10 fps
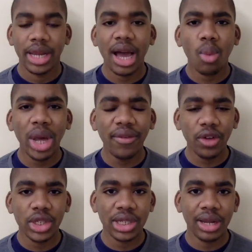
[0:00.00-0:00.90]
Now,
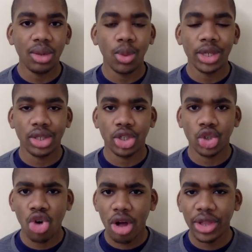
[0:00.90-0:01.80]
Wakefield's study was
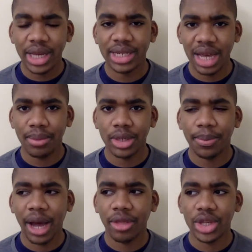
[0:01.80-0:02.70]
strongly condemned
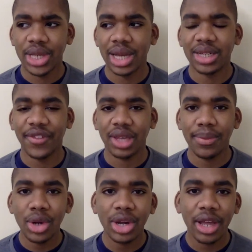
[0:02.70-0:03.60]
by the scientific
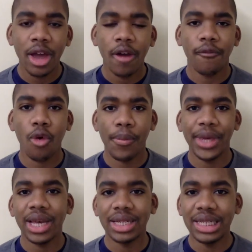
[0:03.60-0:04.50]
community for
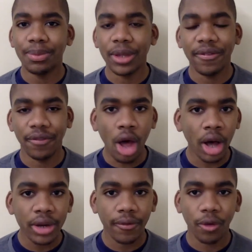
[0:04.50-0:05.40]
being deeply
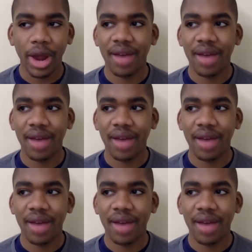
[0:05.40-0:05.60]
flawed, for